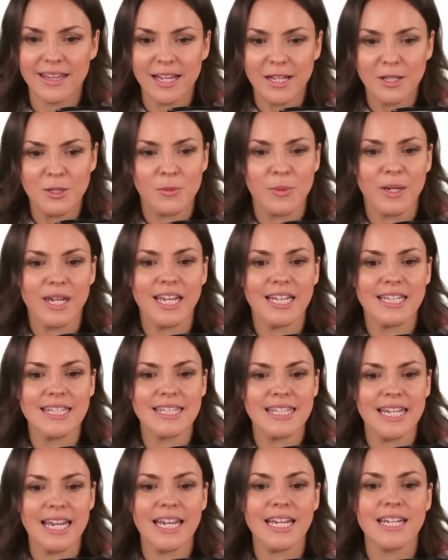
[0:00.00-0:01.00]
thus we can
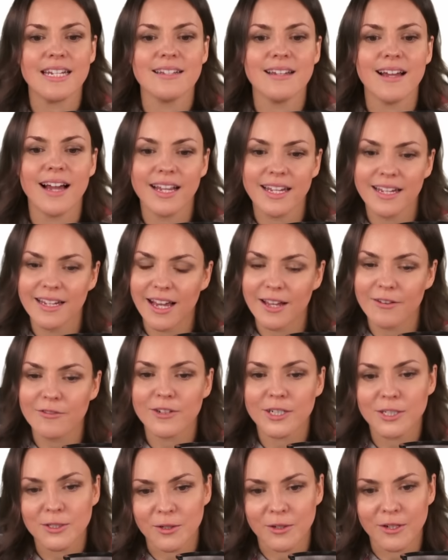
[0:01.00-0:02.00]
say 99
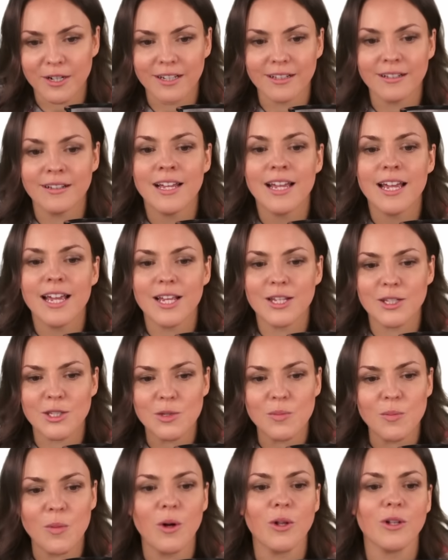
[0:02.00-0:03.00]
factorial is
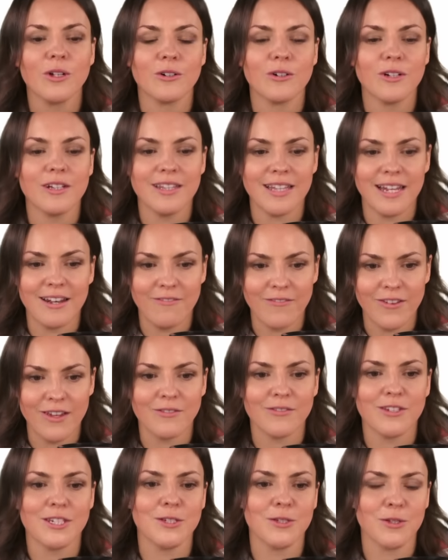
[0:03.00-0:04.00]
smaller than
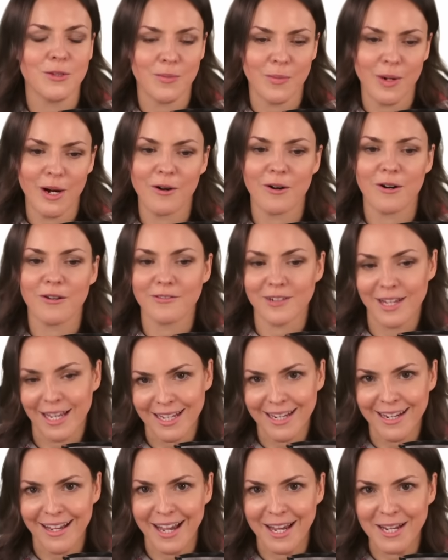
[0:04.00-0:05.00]
50 to the power of
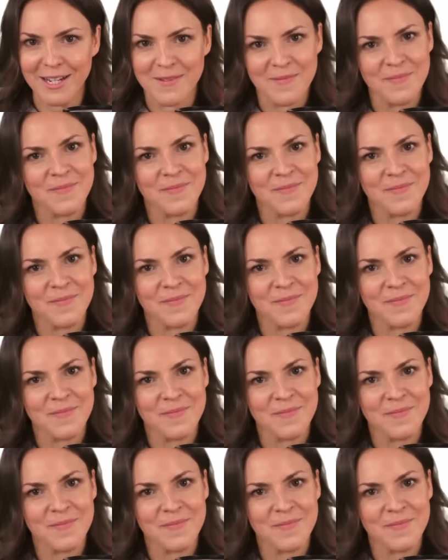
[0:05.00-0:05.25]
99.